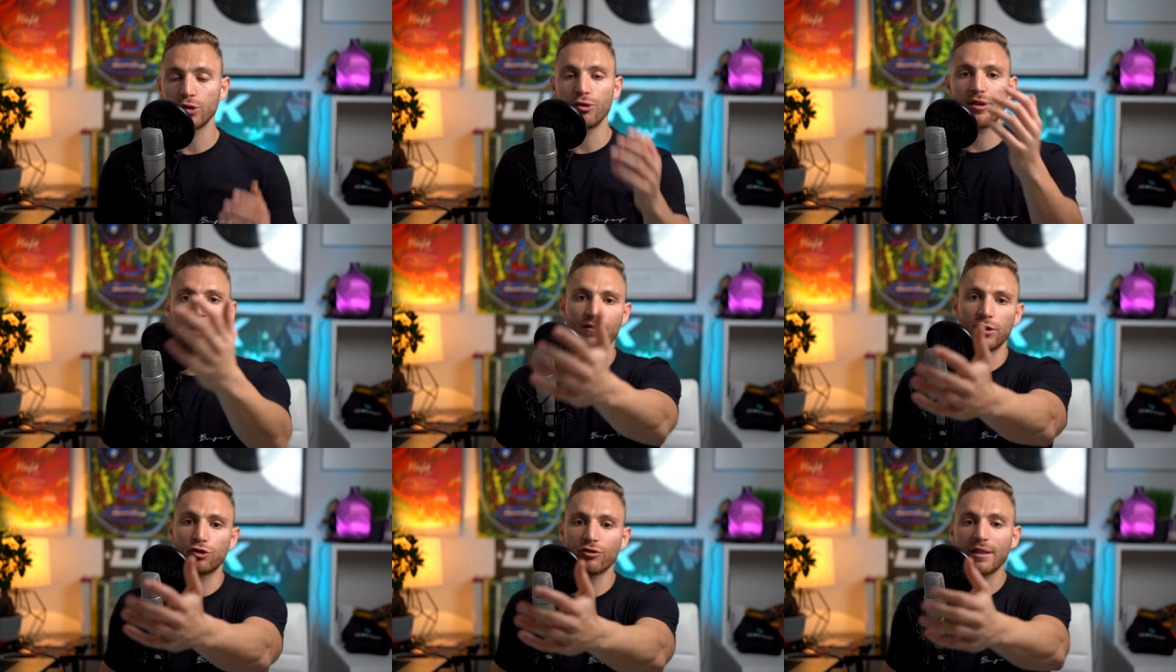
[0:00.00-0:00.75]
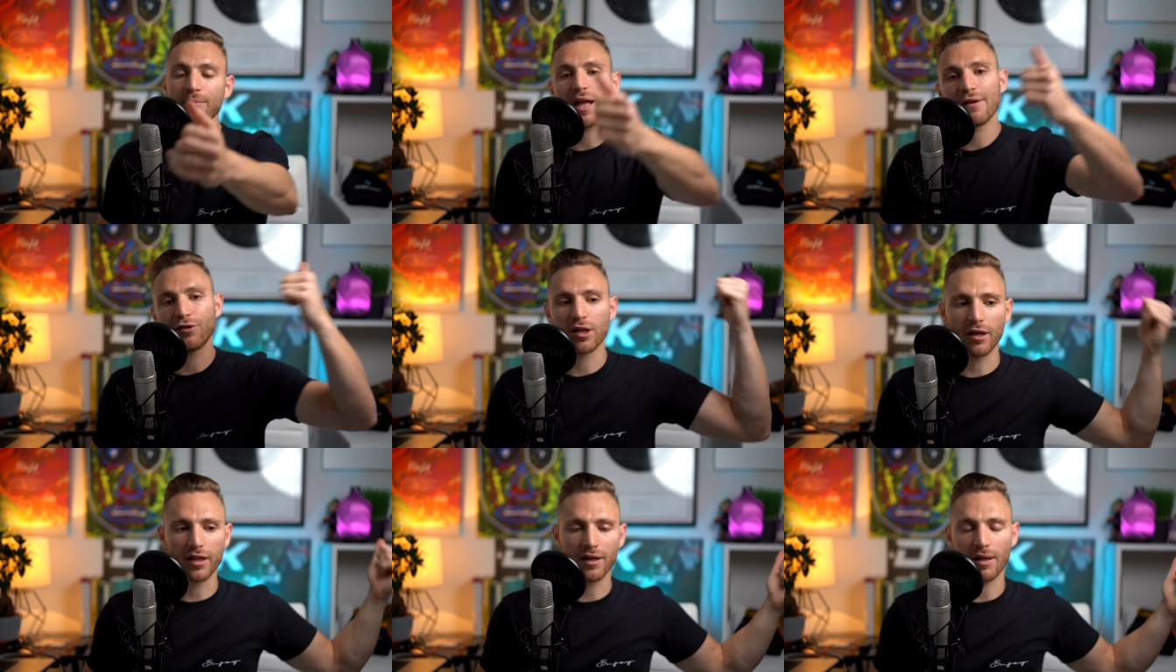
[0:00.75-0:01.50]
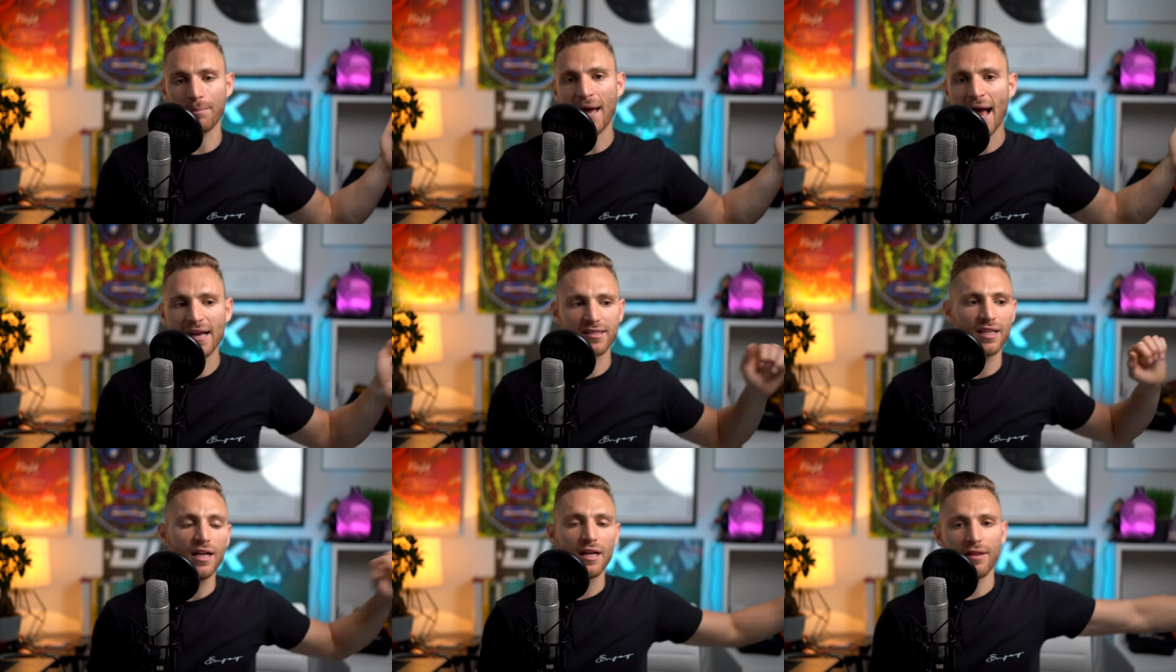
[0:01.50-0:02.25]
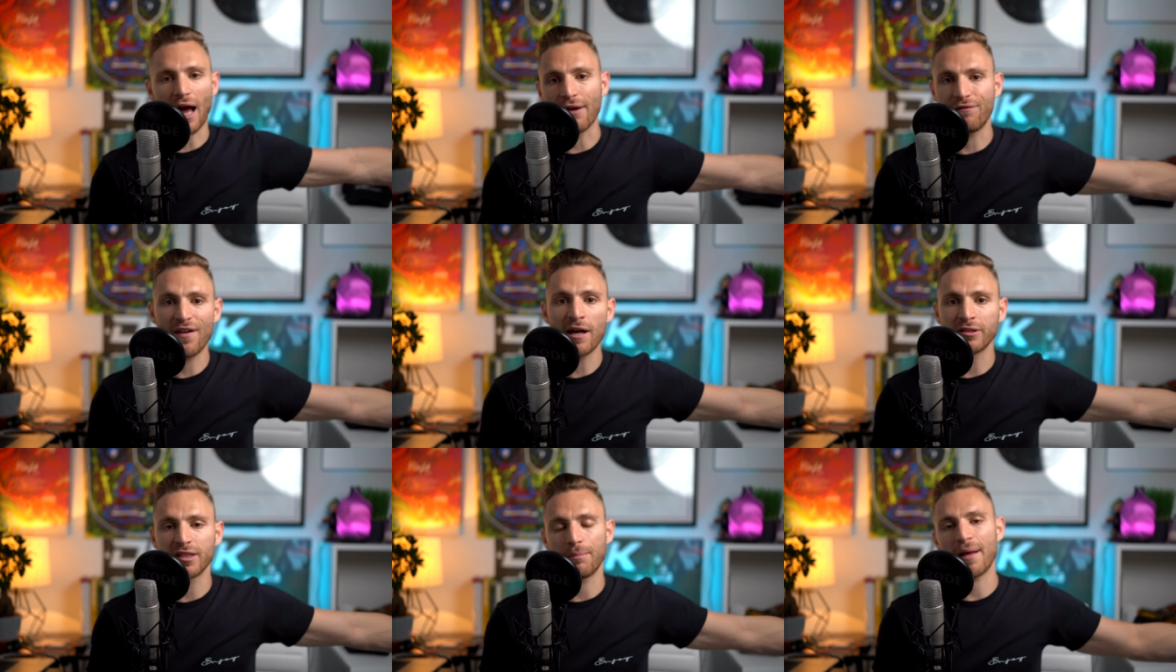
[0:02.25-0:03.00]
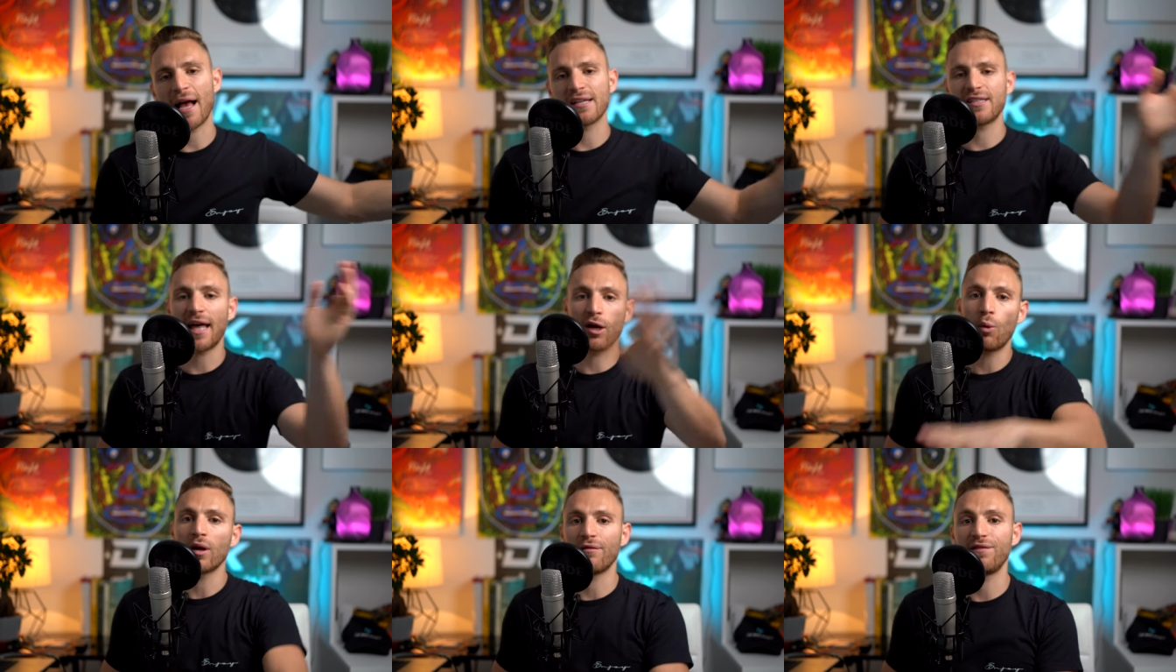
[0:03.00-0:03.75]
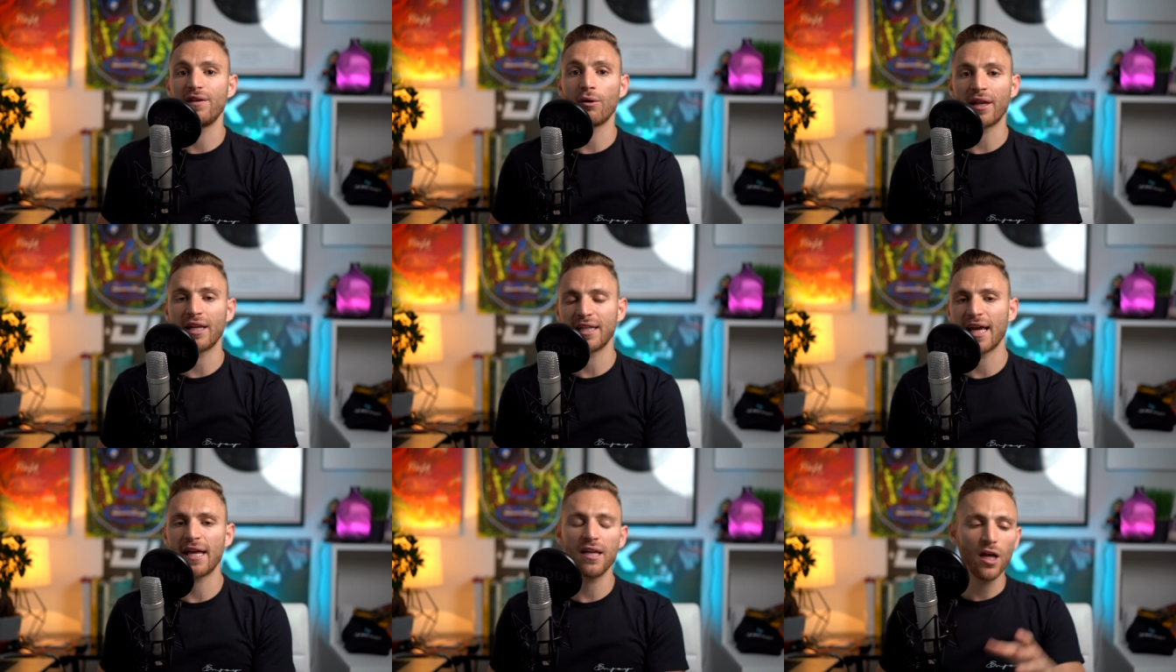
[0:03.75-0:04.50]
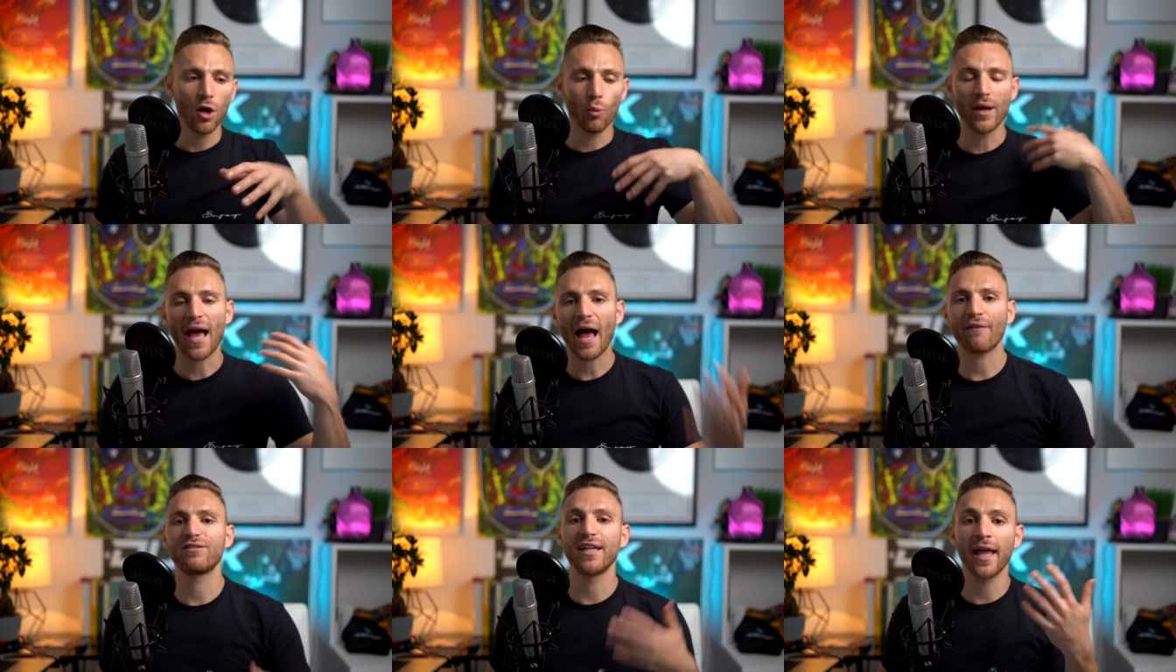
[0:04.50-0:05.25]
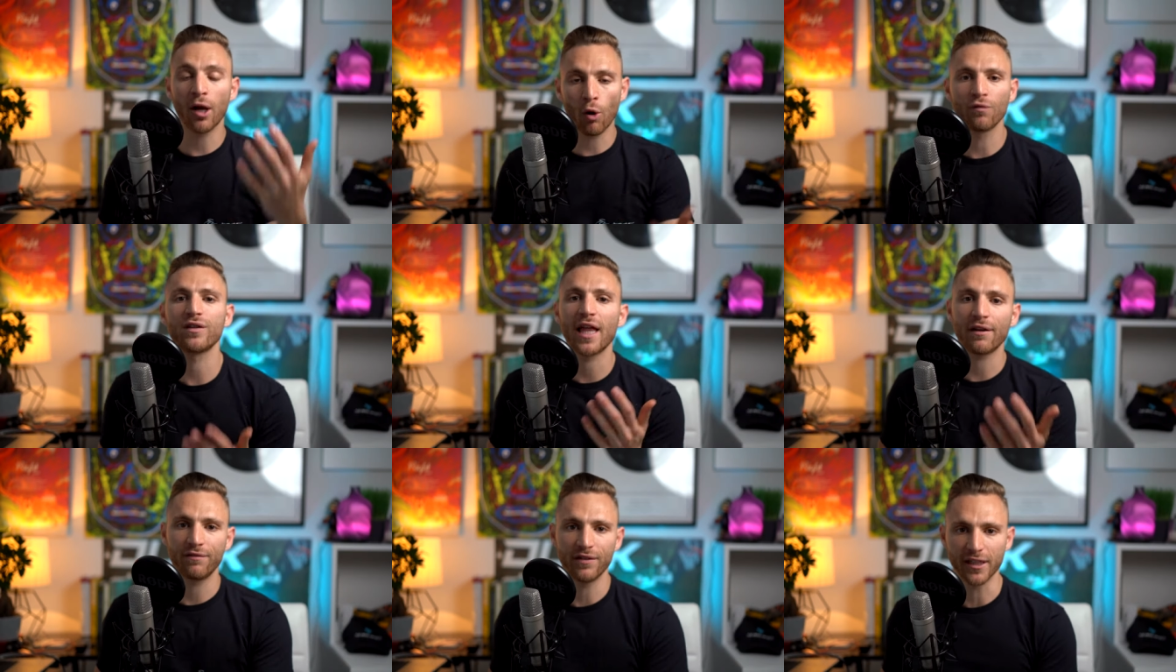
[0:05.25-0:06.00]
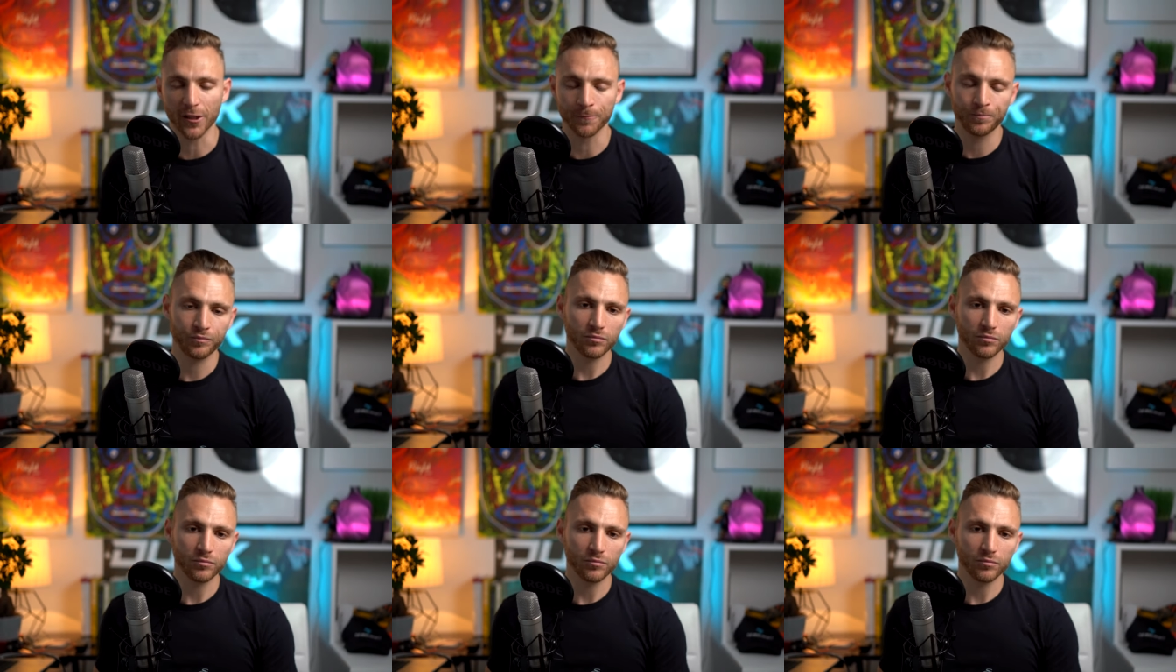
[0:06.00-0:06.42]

because you think of the dream life you're going to think of the past I failed in the past I don't want to feel that again we have to get over that fear